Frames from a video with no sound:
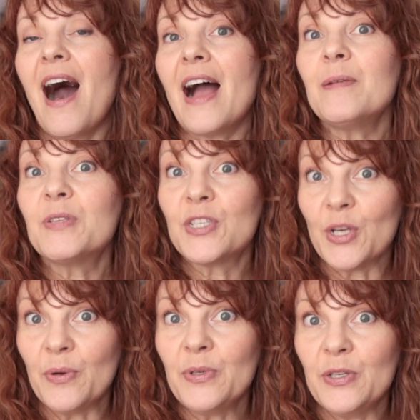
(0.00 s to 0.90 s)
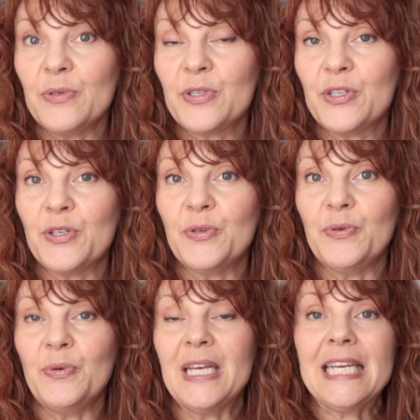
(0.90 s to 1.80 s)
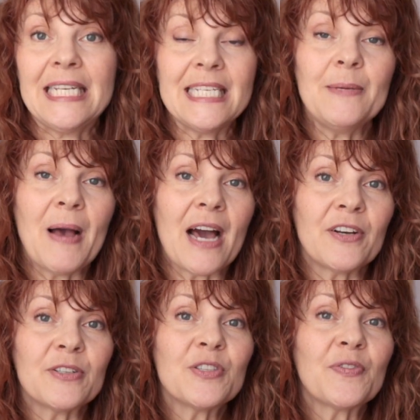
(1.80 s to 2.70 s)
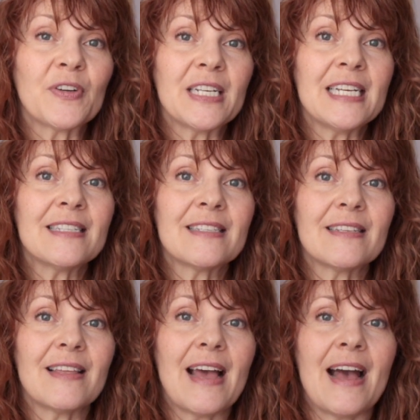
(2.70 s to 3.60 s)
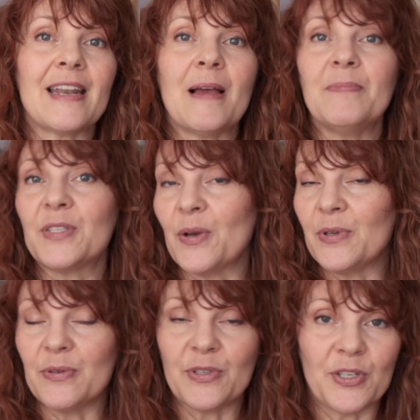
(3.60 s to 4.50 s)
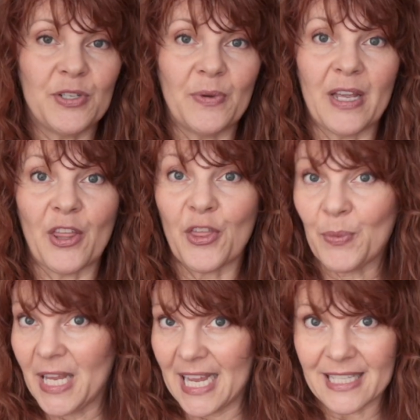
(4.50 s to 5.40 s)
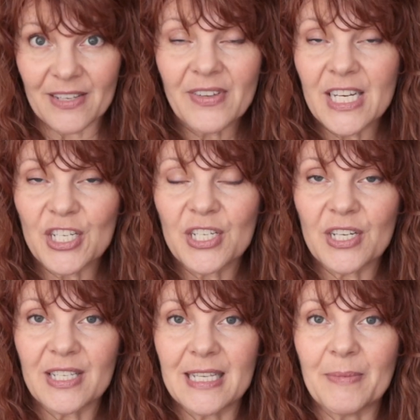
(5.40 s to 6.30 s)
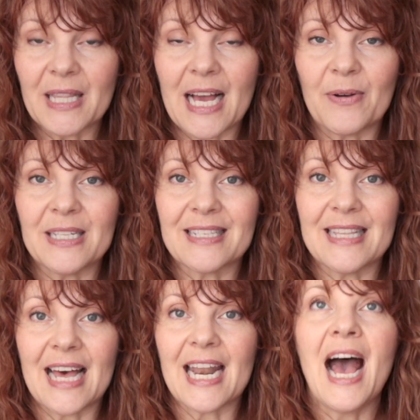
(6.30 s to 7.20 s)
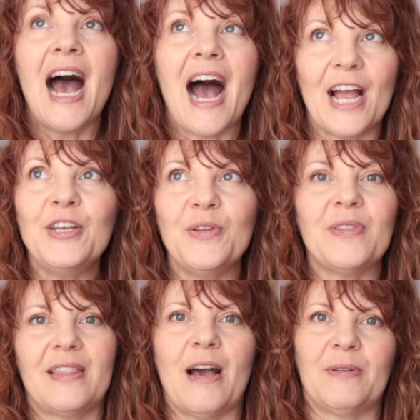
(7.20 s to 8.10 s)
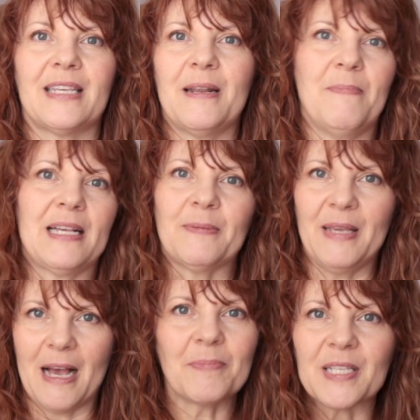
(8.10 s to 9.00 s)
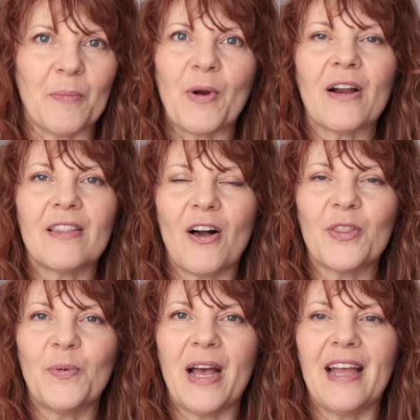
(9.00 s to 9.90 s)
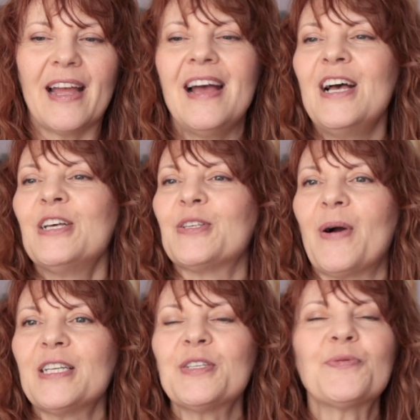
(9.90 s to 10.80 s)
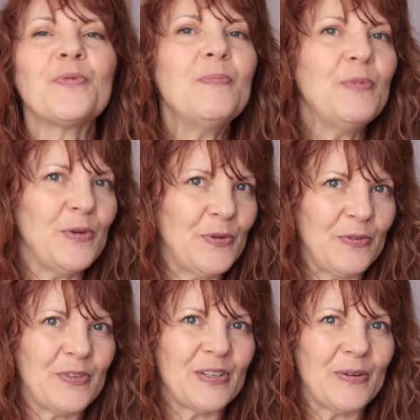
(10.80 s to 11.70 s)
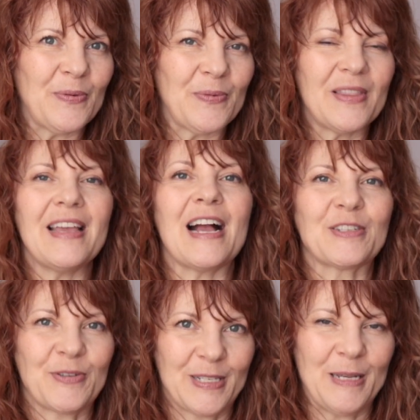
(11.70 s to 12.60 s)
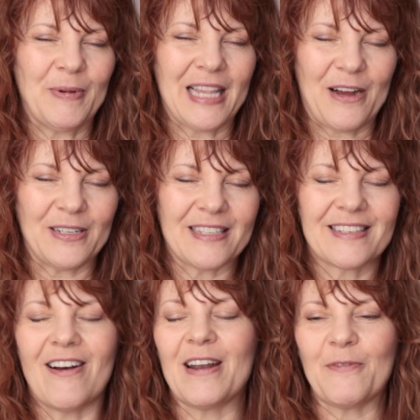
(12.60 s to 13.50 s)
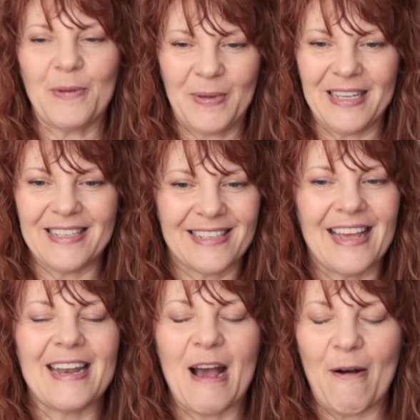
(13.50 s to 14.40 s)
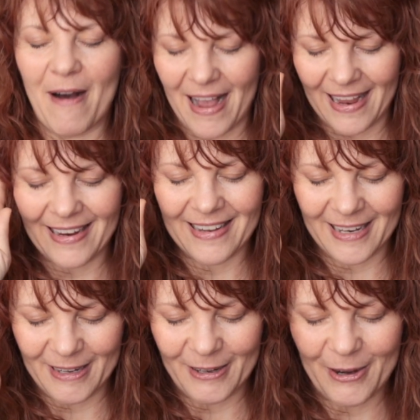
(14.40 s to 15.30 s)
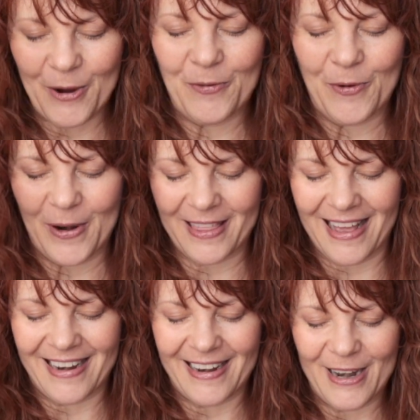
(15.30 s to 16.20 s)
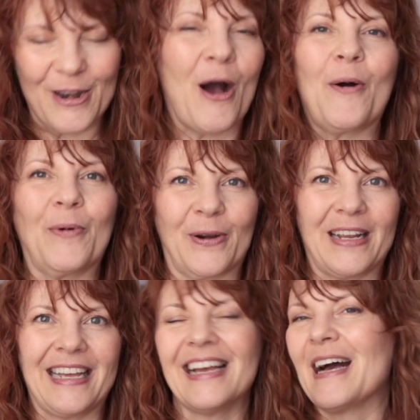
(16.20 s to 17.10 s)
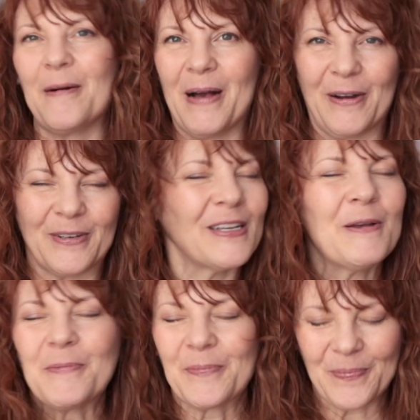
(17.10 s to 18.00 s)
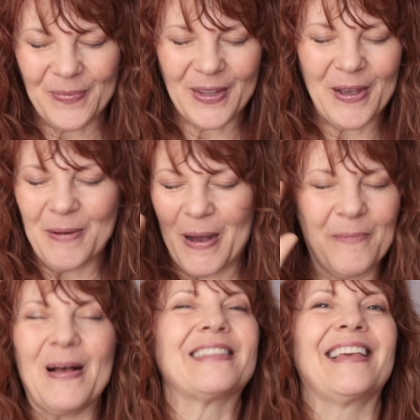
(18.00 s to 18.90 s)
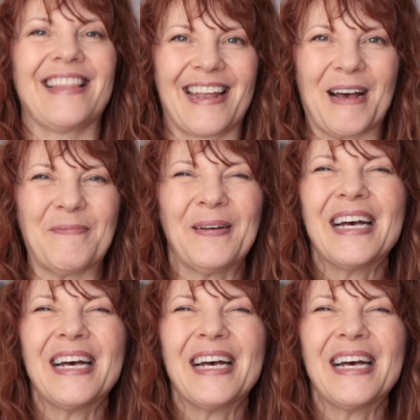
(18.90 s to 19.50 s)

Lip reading: I am so used to indie patterns for knits, and I'm so used to doing 3/8 of an inch seam allowance that I knew that that was going to mess me up somewhere along the way. So I just removed the extra seam allowance on every piece, and now I can go forth and not worry about messing that up.